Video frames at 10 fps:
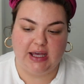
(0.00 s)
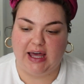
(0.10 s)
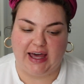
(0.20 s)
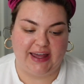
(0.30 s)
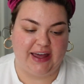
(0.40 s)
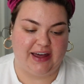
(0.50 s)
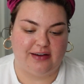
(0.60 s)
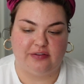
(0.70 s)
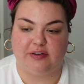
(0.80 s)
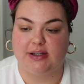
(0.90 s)
I
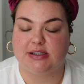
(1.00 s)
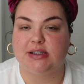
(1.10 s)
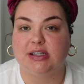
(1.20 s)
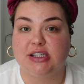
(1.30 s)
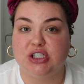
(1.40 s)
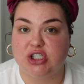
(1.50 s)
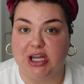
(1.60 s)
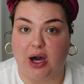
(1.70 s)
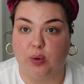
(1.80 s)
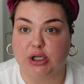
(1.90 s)
have
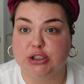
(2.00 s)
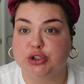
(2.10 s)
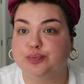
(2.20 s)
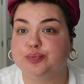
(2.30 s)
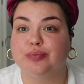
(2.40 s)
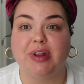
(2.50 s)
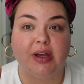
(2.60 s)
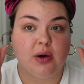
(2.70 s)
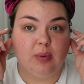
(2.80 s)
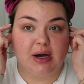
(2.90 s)
showered,
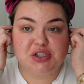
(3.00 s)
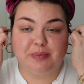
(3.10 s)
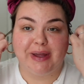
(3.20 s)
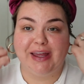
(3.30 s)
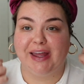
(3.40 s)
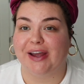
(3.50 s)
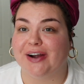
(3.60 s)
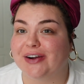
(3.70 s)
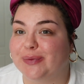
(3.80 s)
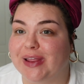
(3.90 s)
washed my
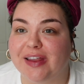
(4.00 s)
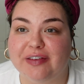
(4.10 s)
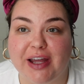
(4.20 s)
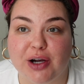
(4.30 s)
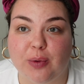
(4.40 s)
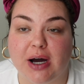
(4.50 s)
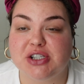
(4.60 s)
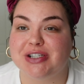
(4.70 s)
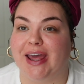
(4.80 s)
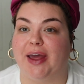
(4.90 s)
hair. We love a hair
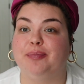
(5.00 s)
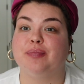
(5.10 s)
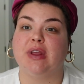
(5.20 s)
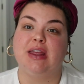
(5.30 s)
wash day.